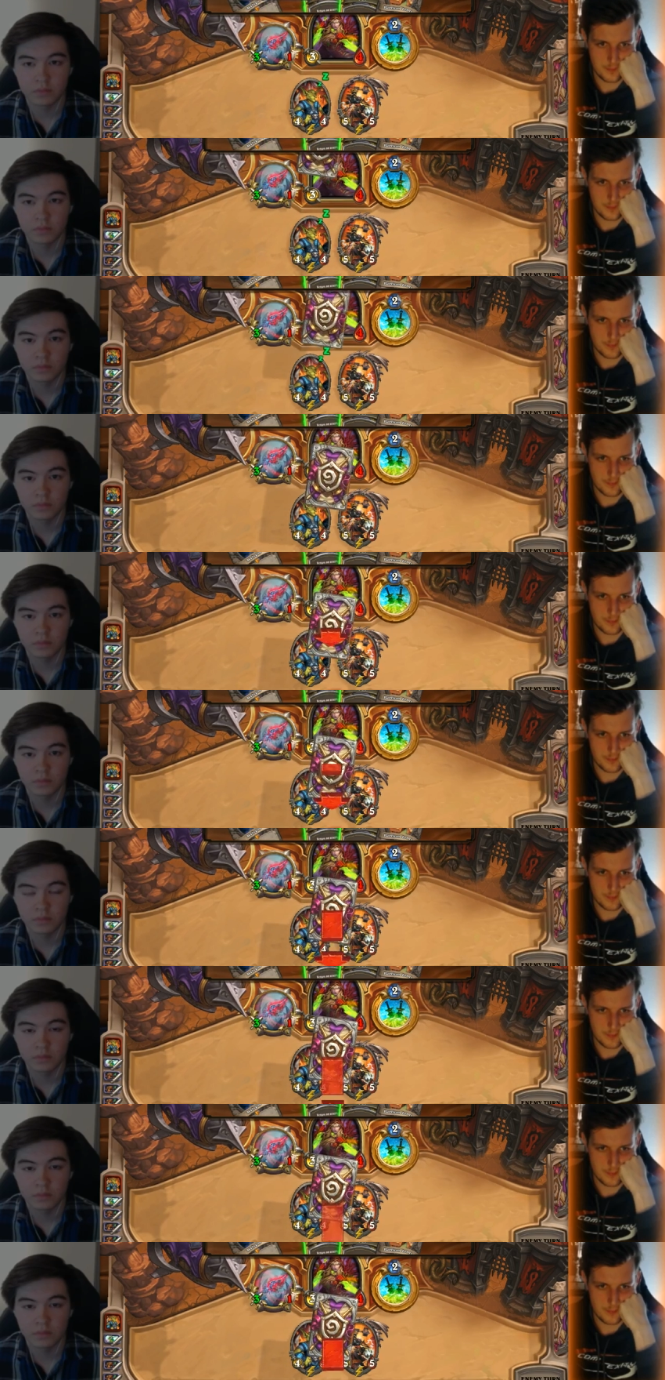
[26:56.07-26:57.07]

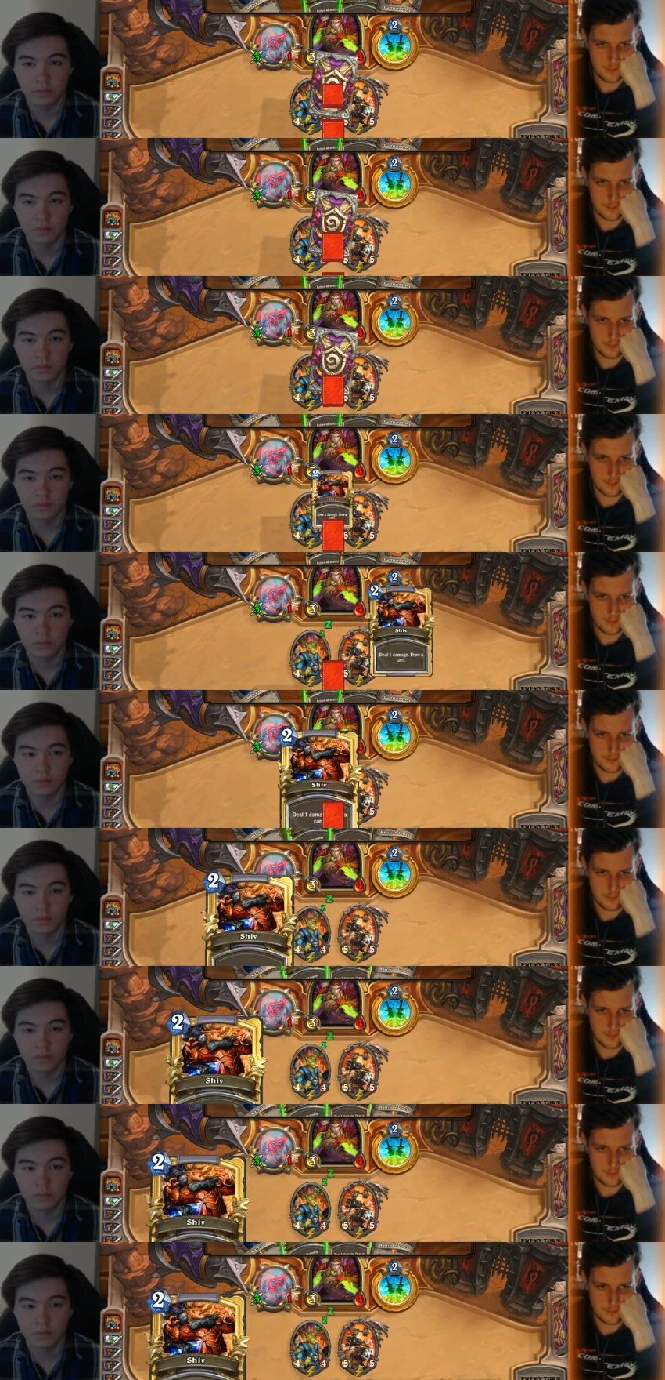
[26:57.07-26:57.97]
Nothing is said.